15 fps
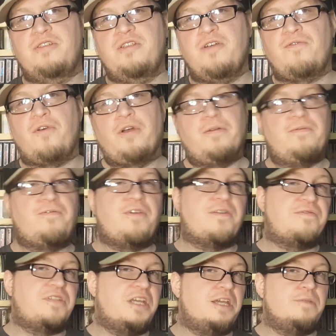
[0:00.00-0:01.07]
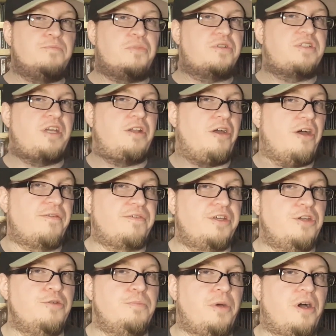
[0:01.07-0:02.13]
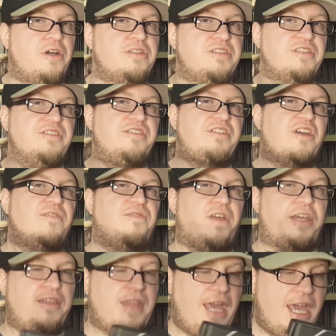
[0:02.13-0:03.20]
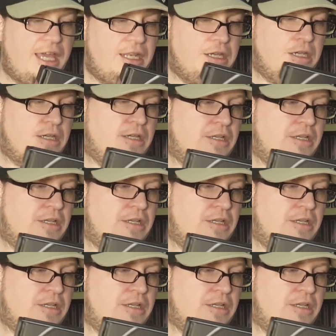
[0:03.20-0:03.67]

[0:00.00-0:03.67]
different 15% off coupons and stuff like that.